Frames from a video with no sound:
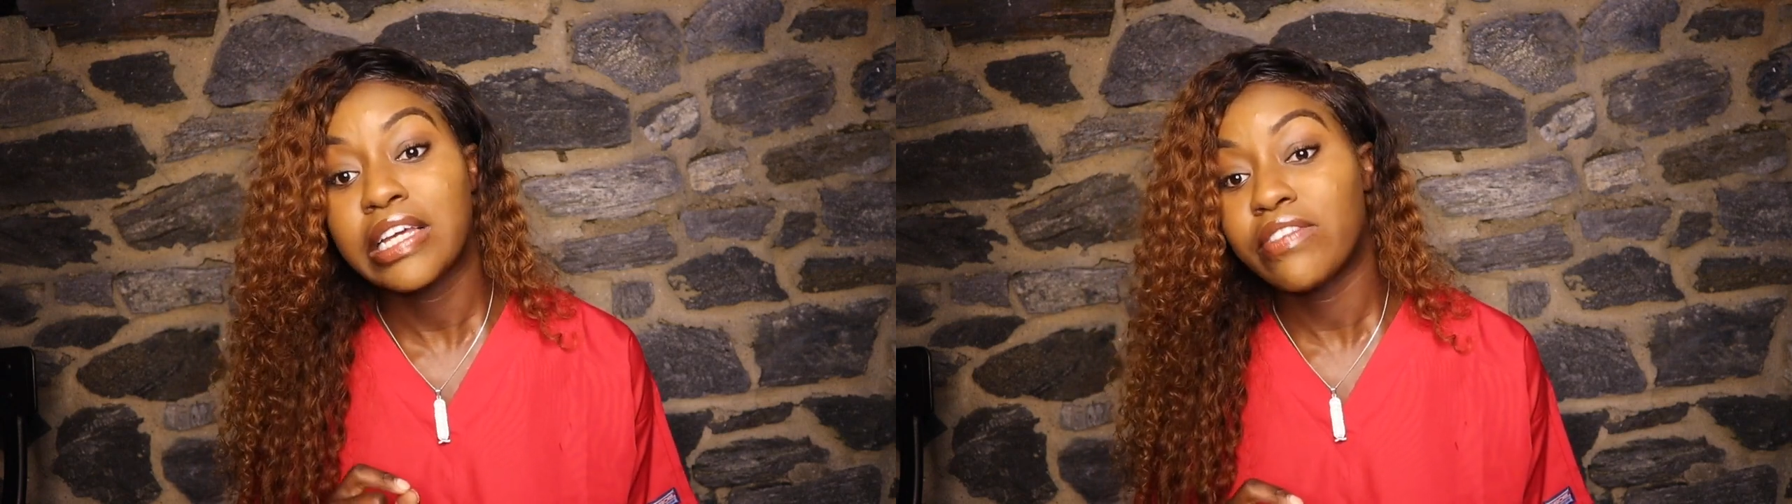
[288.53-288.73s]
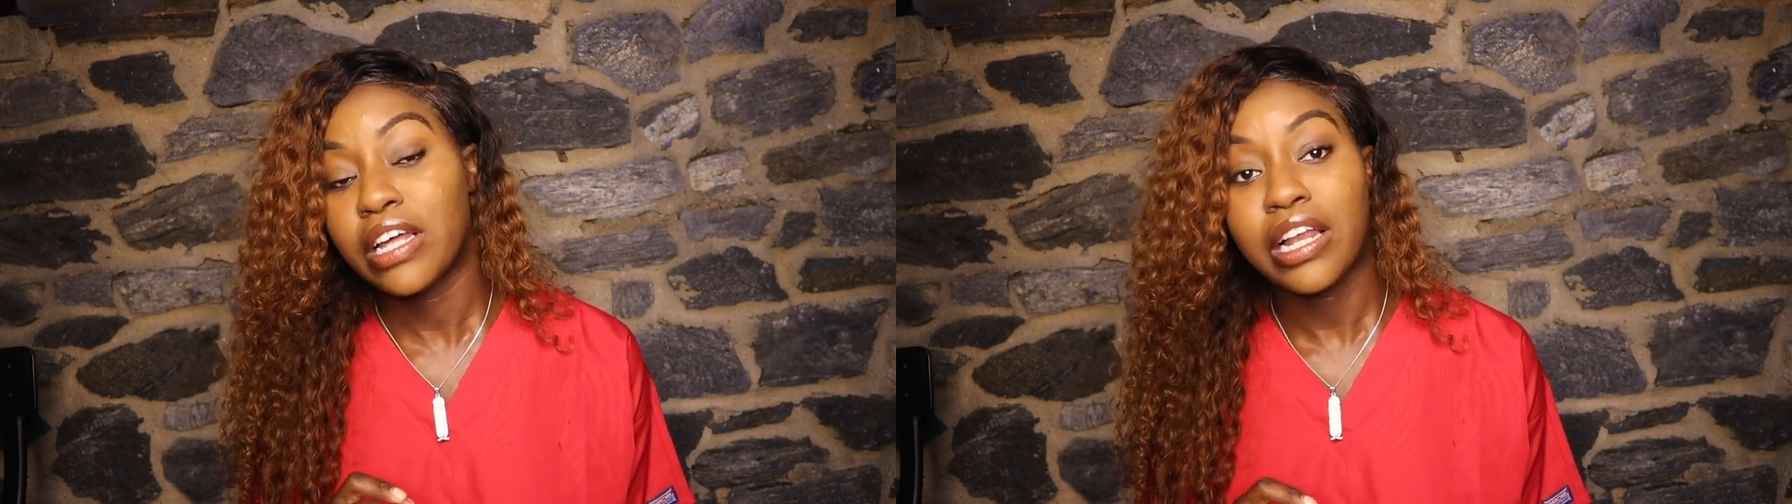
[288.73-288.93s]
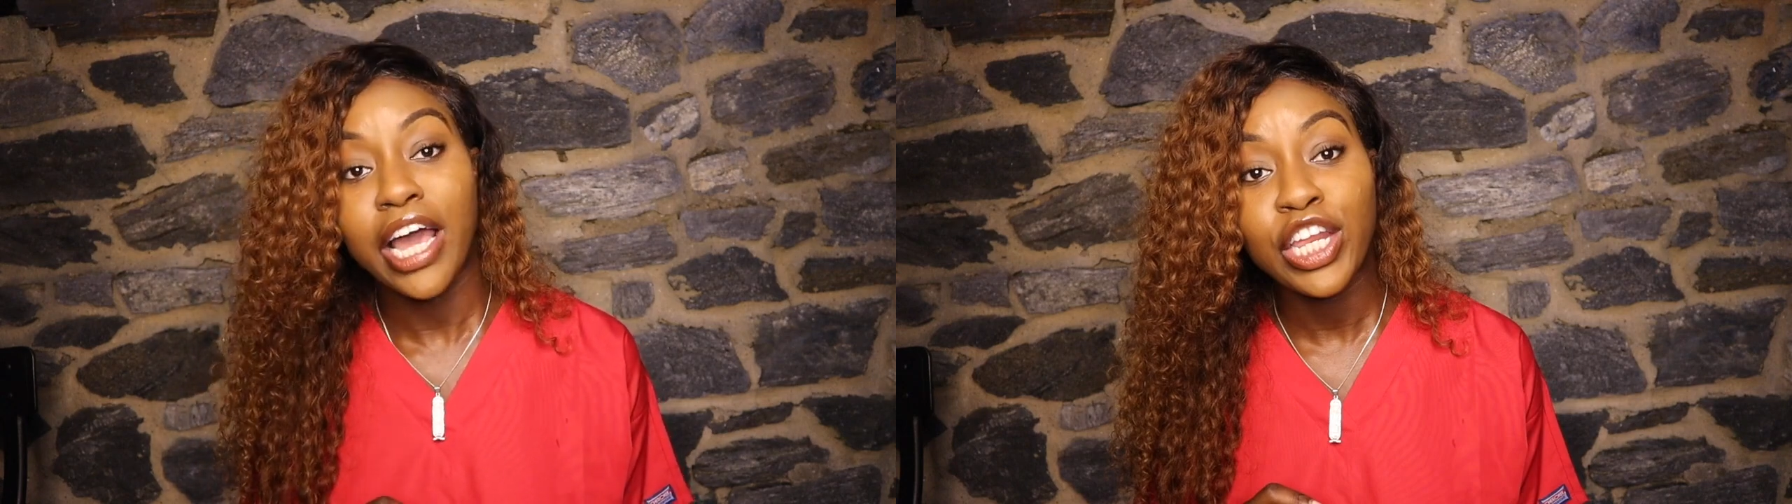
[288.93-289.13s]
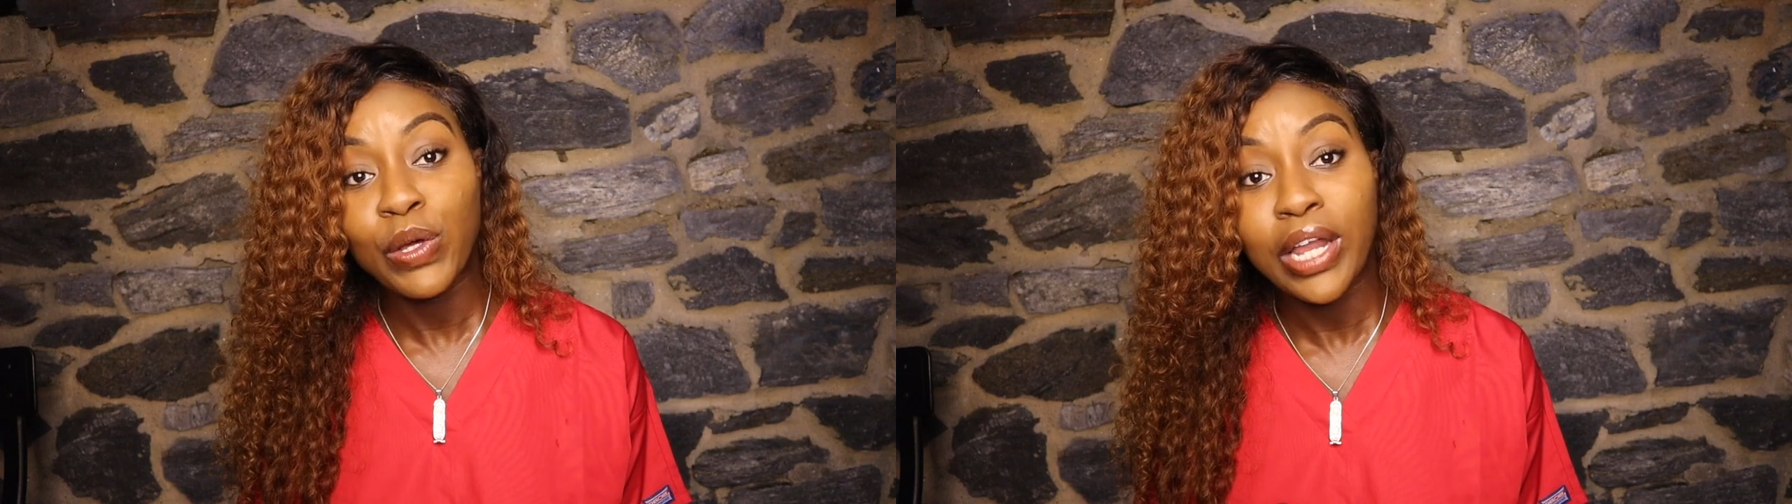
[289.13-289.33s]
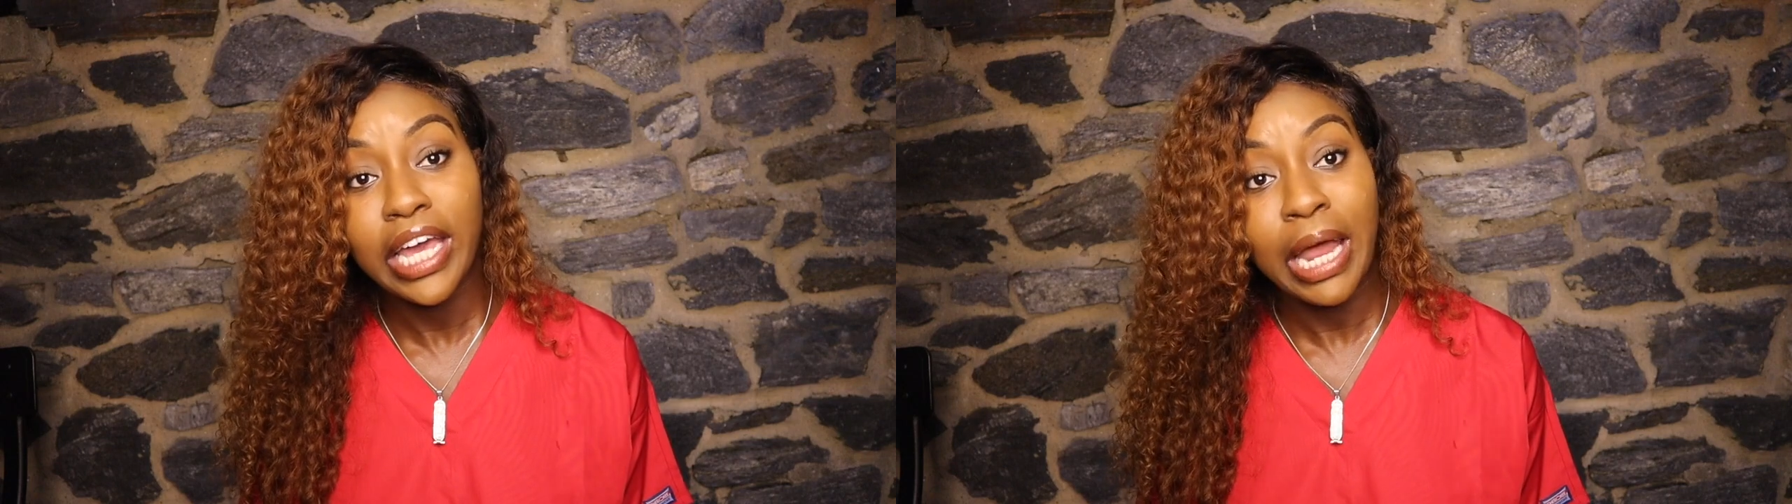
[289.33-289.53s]
even gonna lie to
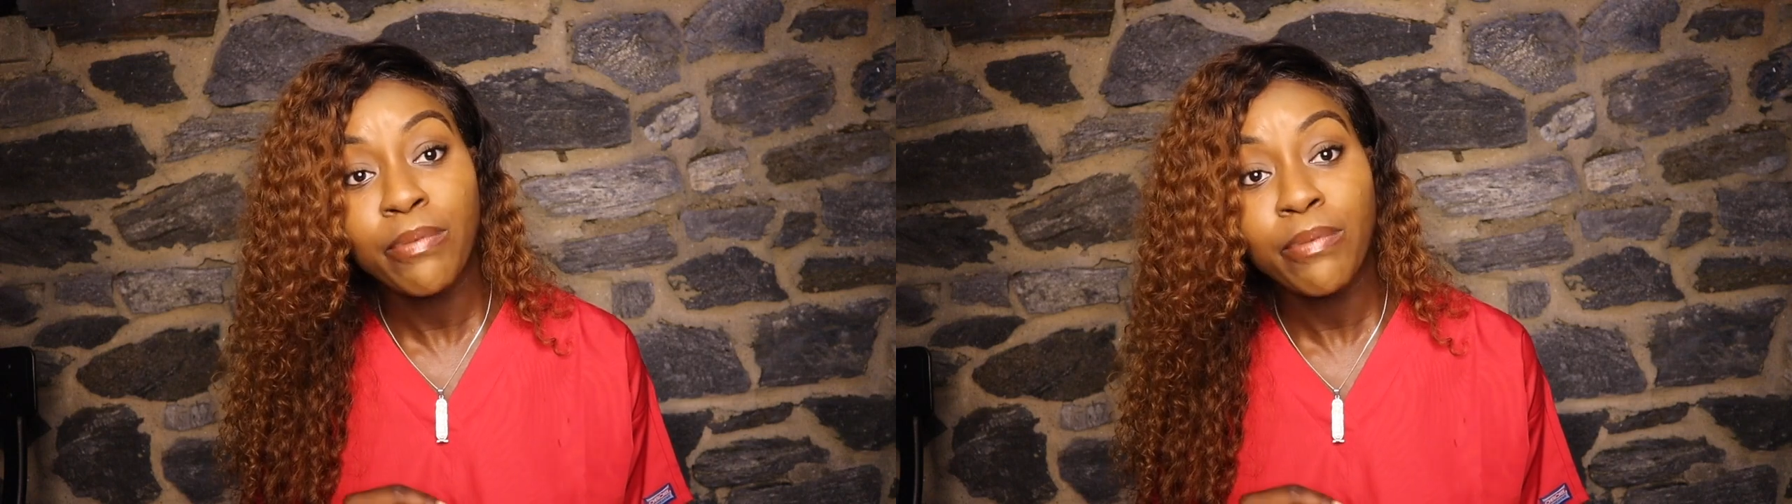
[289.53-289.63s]
you like and i